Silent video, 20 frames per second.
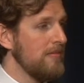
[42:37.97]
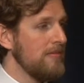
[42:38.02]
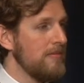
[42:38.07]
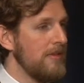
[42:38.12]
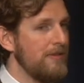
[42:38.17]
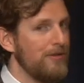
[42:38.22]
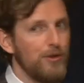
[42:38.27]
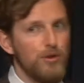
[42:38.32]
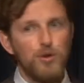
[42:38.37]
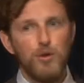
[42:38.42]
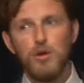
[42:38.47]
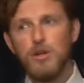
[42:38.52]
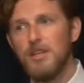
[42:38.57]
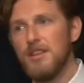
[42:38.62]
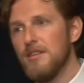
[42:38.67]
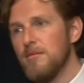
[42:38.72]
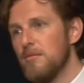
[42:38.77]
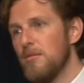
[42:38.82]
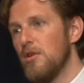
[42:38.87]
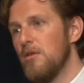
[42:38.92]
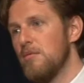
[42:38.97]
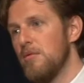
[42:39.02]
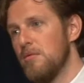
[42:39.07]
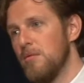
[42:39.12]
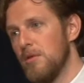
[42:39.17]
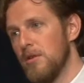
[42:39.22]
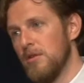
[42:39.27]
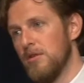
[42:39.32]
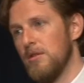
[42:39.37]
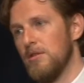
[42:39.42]
If you look in the mobile
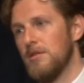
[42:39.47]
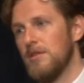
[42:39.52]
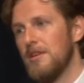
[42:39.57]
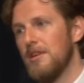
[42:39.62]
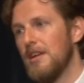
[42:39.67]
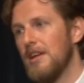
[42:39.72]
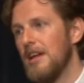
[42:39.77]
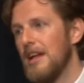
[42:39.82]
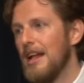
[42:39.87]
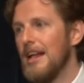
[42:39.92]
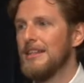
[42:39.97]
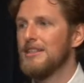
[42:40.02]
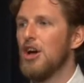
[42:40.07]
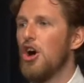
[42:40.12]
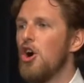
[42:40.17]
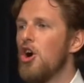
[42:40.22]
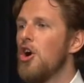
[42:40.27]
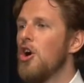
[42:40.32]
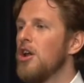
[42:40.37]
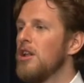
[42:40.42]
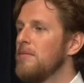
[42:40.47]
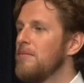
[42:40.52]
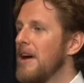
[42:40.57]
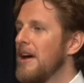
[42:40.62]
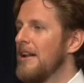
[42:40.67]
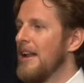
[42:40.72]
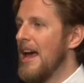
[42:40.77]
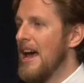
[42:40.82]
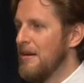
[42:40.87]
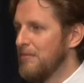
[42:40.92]
world, it's all
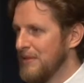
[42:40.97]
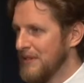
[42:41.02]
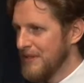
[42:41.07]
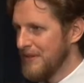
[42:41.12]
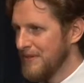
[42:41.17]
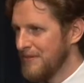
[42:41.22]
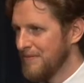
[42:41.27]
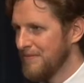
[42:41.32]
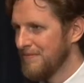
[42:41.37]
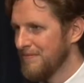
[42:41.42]
about apps.